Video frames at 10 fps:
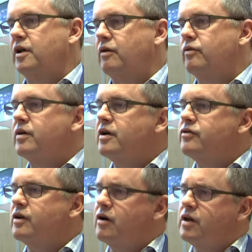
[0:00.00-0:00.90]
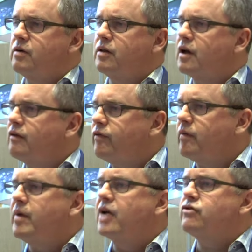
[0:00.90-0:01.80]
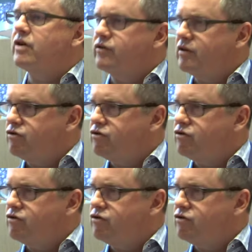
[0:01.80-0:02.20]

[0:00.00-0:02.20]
You know, three years ago they were looking for metrics